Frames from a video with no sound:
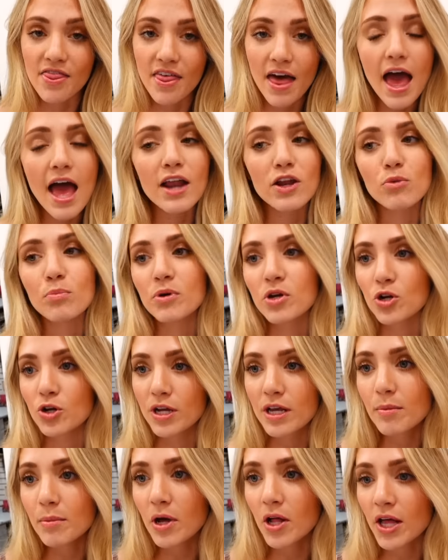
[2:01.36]
then you put
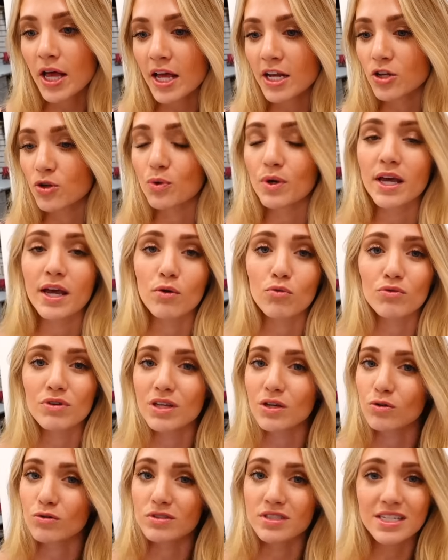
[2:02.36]
your email in, you can get
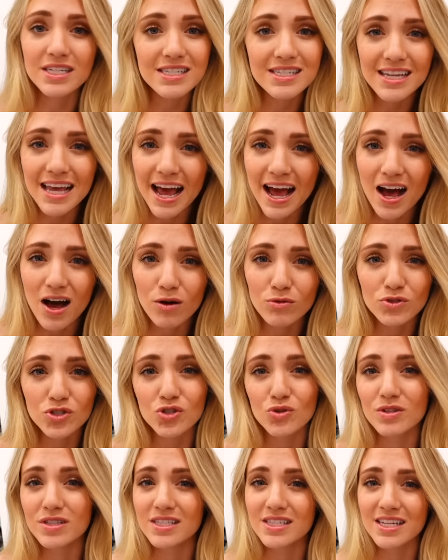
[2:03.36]
really cool
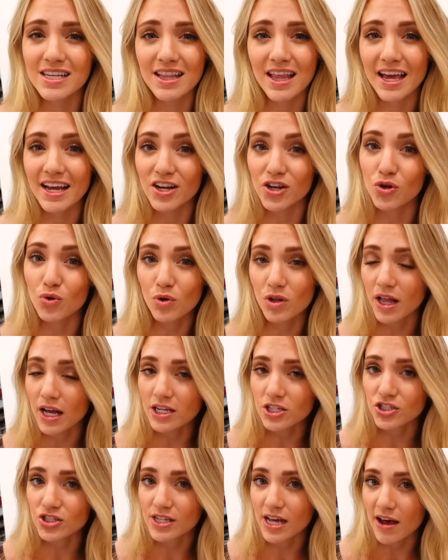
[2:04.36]
discounts, you can see like new
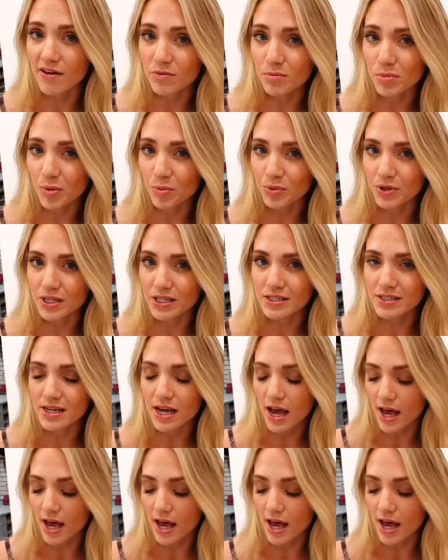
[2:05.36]
collections that haven't been released